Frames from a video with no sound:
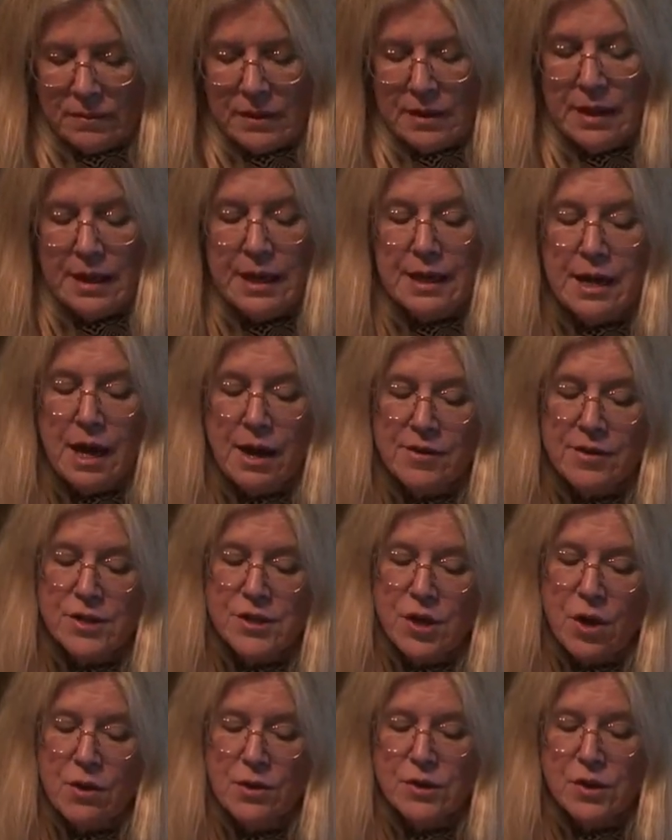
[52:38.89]
In other
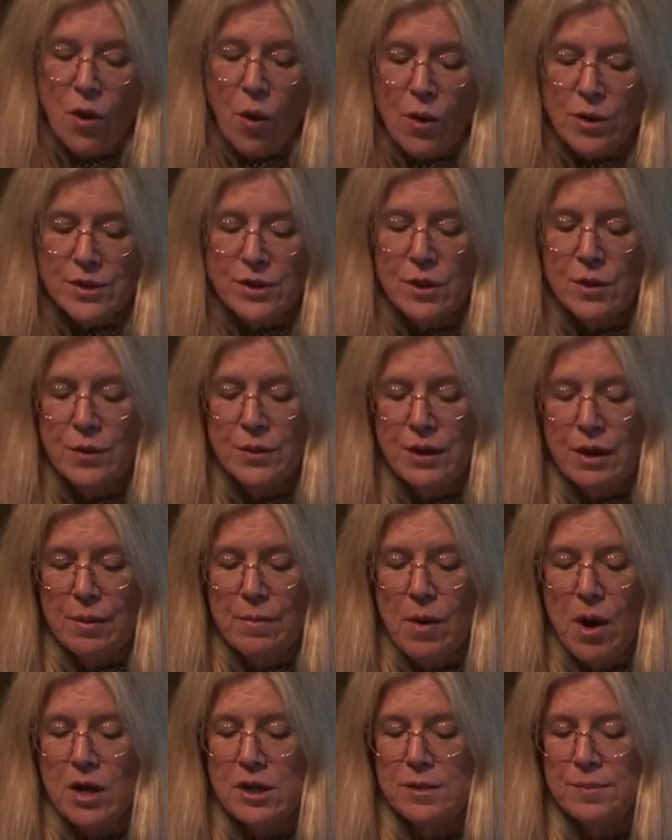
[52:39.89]
songs also, they're
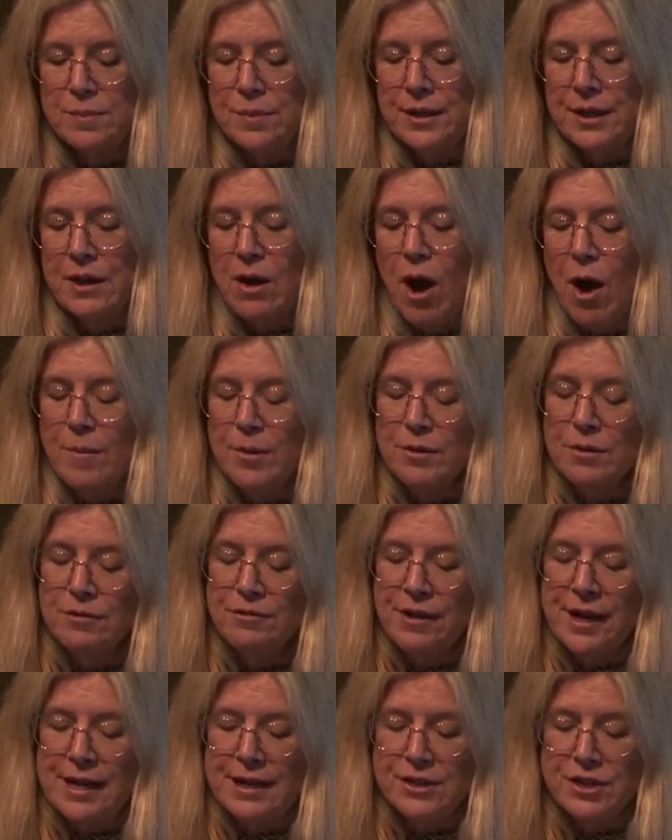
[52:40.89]
marked with a common
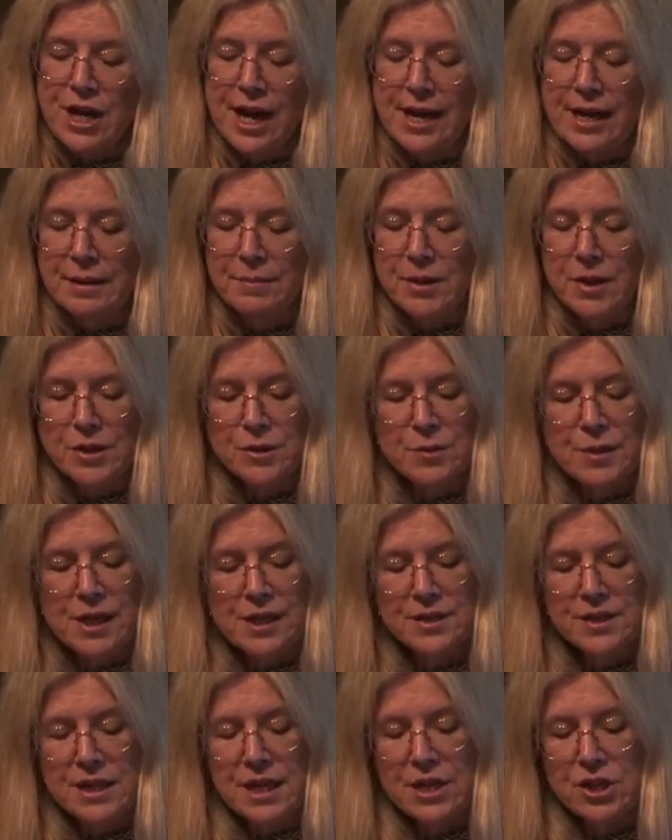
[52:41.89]
refrain tying Mira's
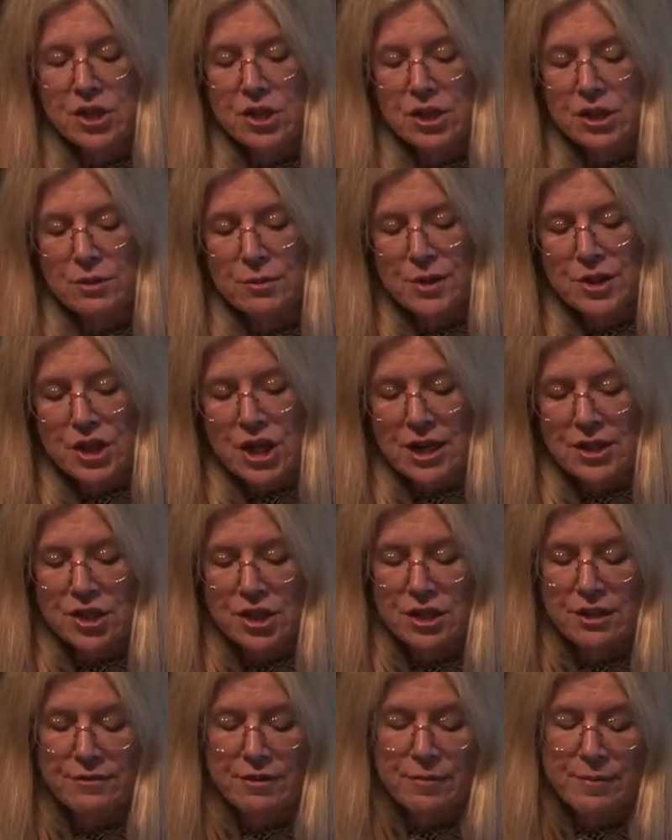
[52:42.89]
renunciation to the rejection
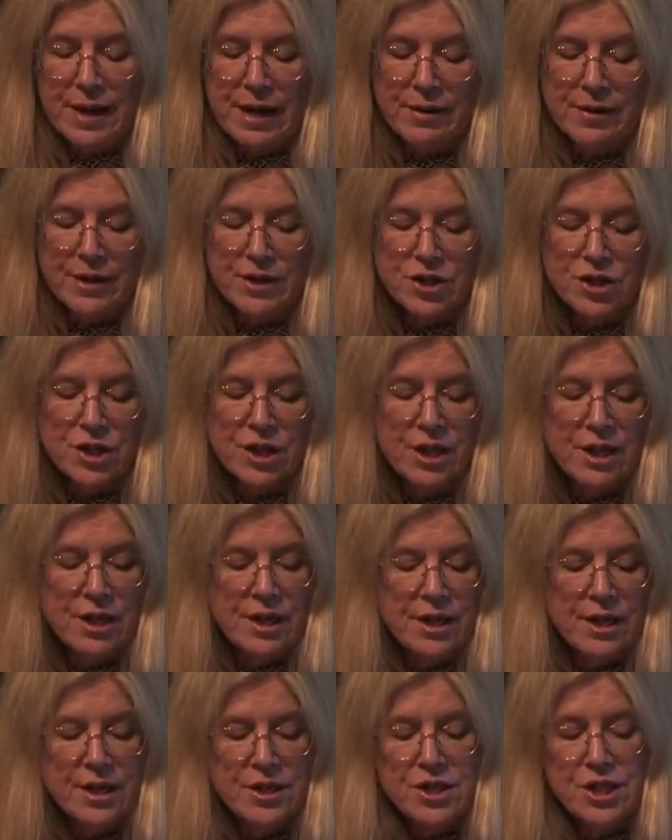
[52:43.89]
of her marriage.
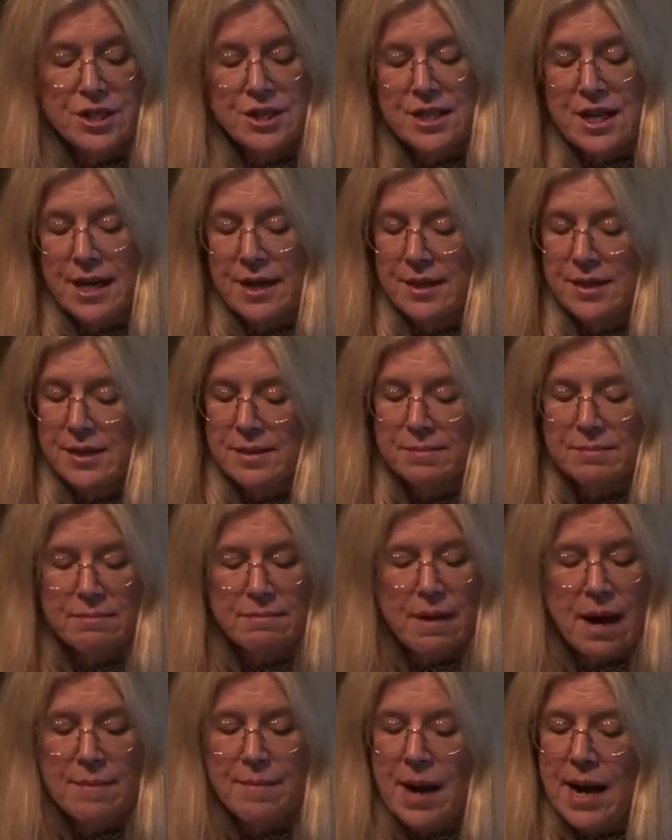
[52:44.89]
She sings,
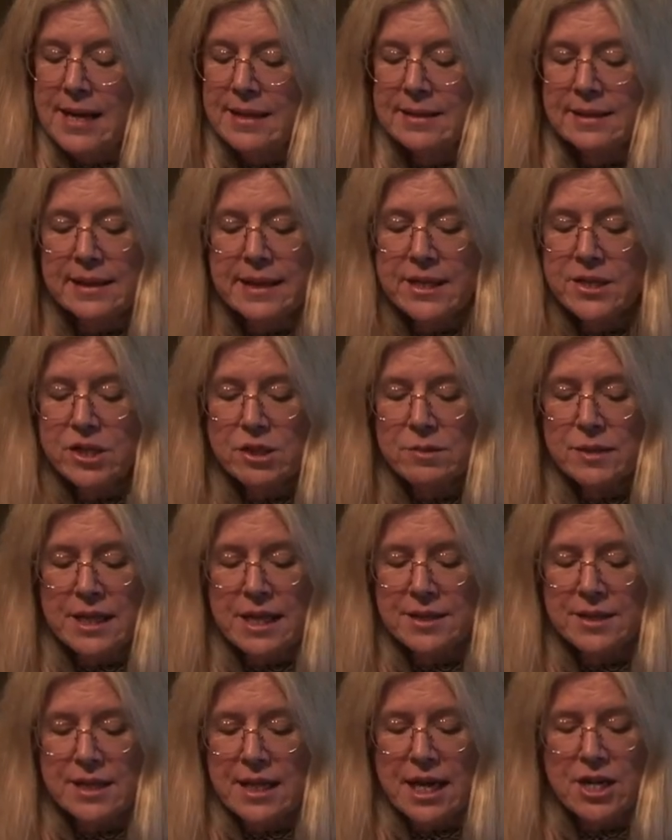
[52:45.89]
"My mind clings to
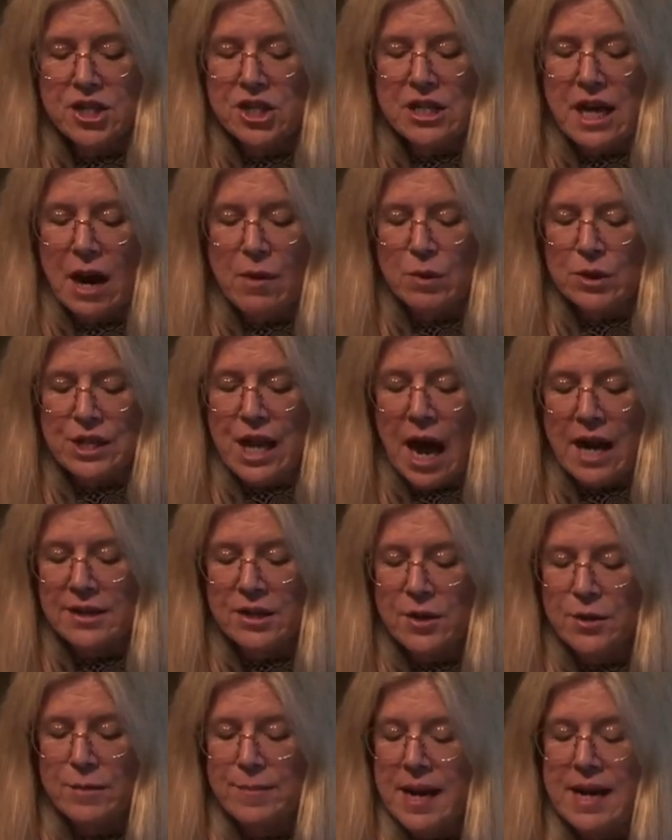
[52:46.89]
renunciation. I will not
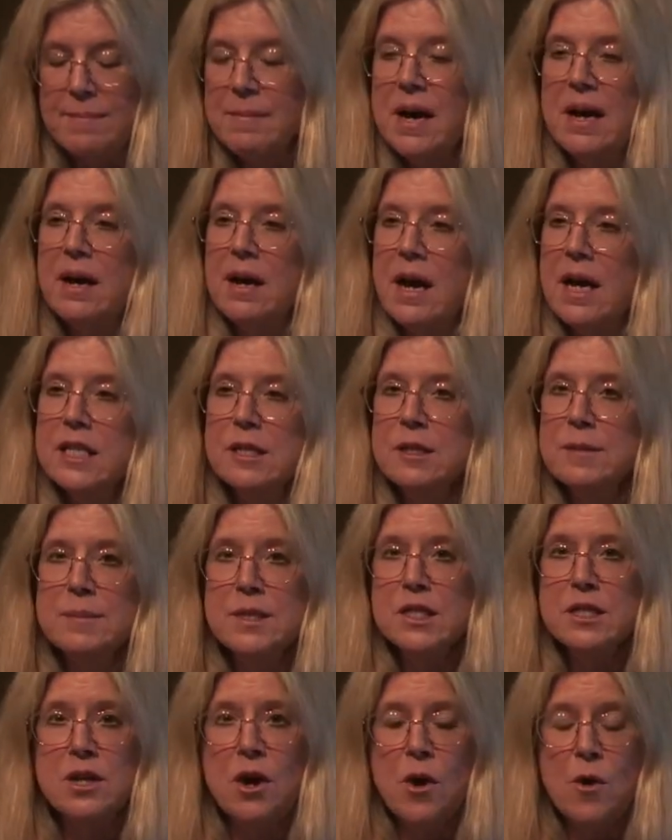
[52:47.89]
go to my
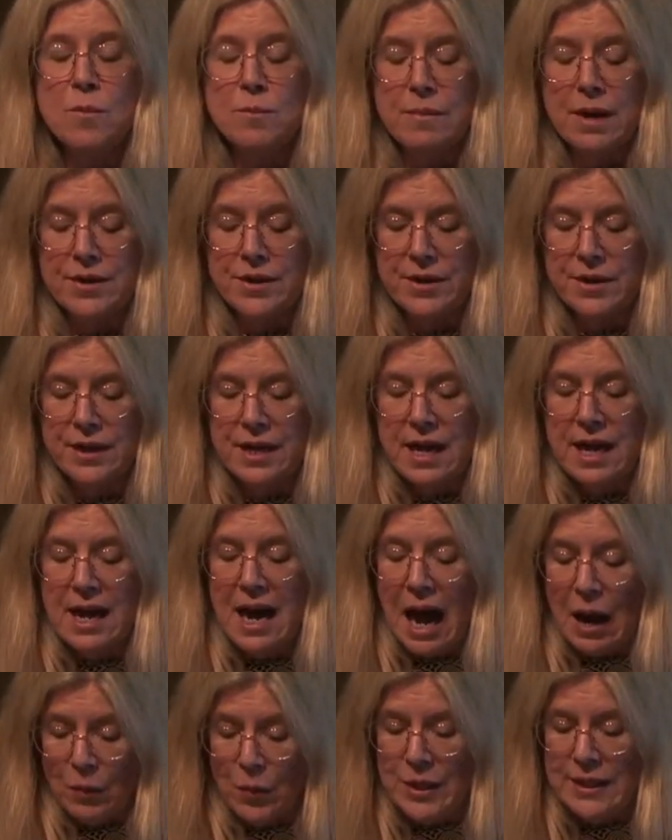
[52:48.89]
husband's home, mother.
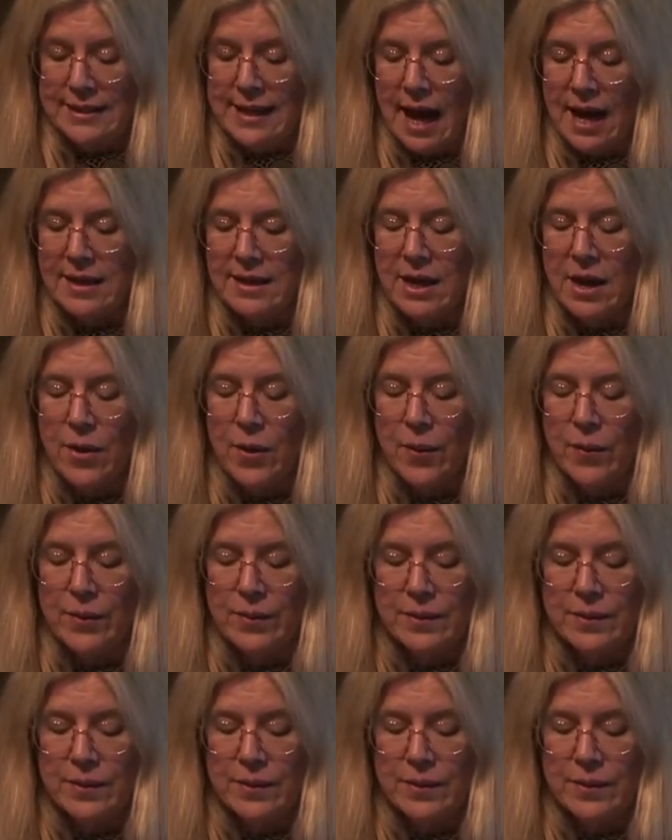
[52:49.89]
I will not go."